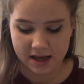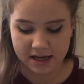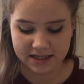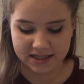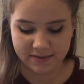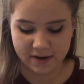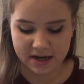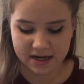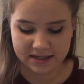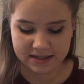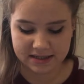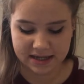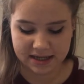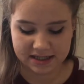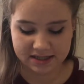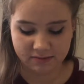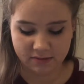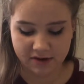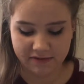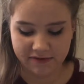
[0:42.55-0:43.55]
As well as
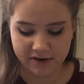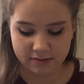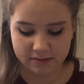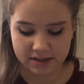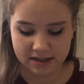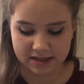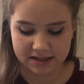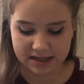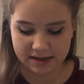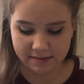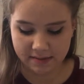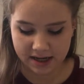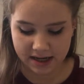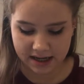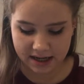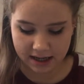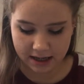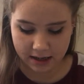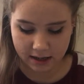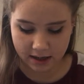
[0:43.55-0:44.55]
this, we filmed in a dimly
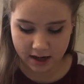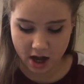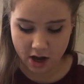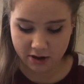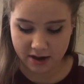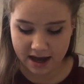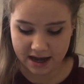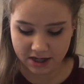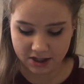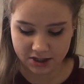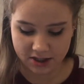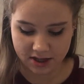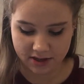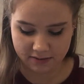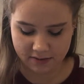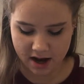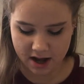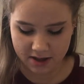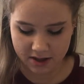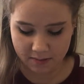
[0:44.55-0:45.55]
lit location
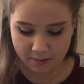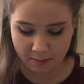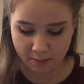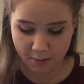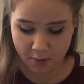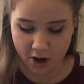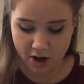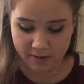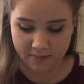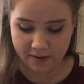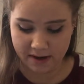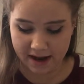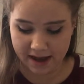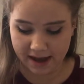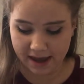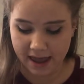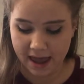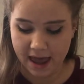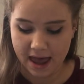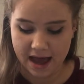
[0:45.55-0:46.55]
throughout the
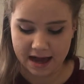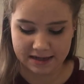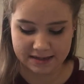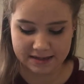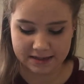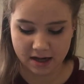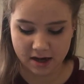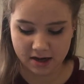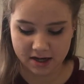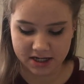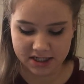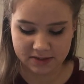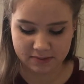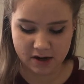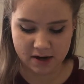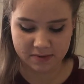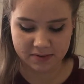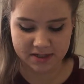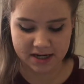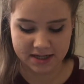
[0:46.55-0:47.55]
opening as darkness
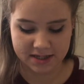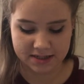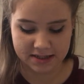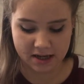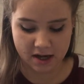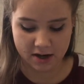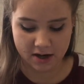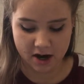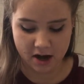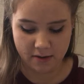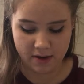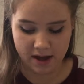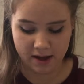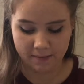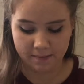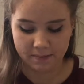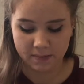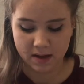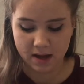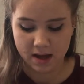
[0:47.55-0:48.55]
represents the unknowing.